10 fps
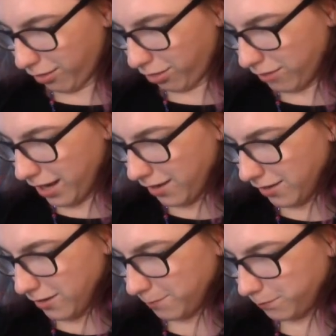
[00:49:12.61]
thread,
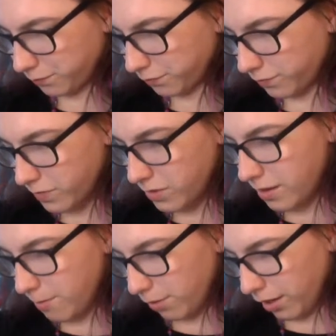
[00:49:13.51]

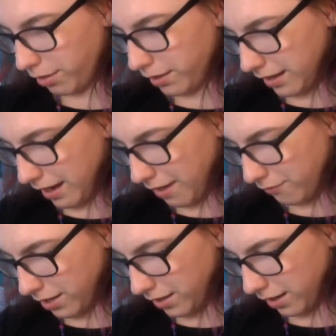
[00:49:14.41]
but I think I have an
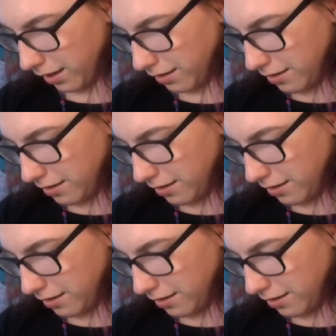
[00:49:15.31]
idea.